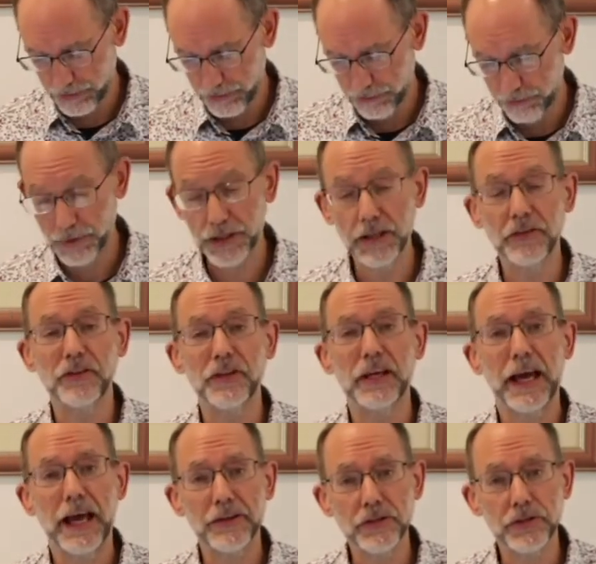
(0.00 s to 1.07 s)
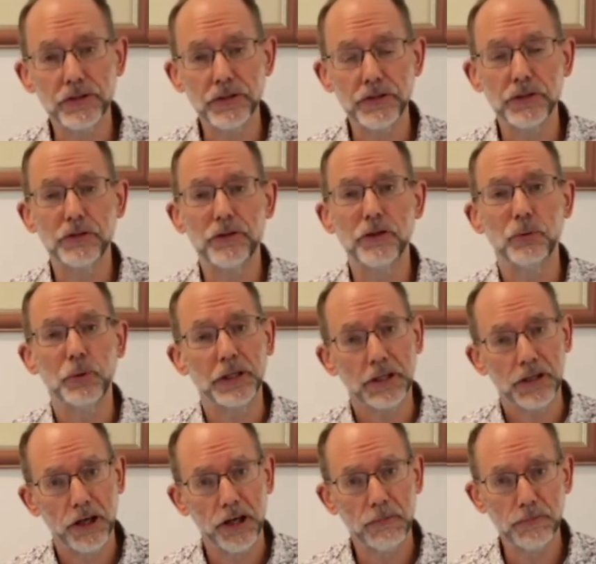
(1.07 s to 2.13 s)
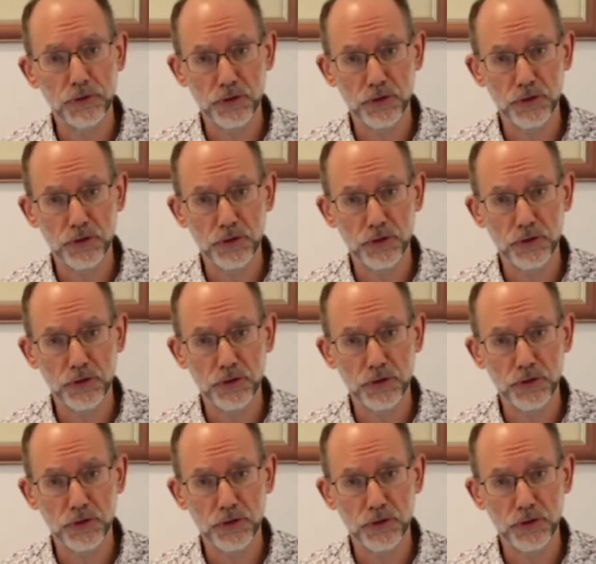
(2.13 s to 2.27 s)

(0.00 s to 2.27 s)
but it's the attitude that we come